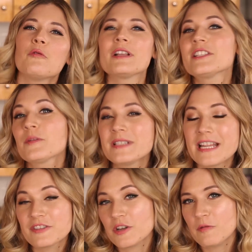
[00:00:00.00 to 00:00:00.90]
Once your
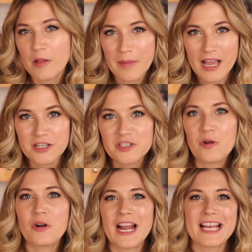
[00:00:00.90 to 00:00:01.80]
potatoes are well mashed,
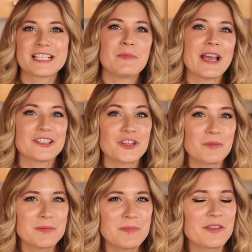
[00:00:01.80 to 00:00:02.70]
or as my
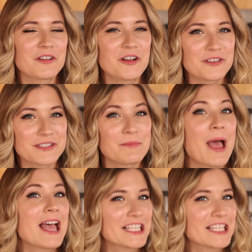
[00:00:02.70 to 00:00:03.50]
German mother calls them,